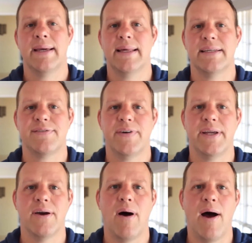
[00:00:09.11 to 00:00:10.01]
In this
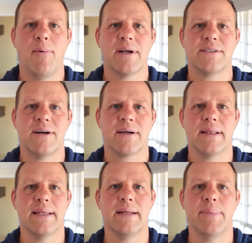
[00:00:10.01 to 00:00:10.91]
video, I want to talk a
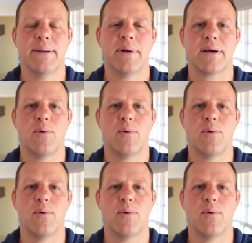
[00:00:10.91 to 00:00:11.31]
little bit about a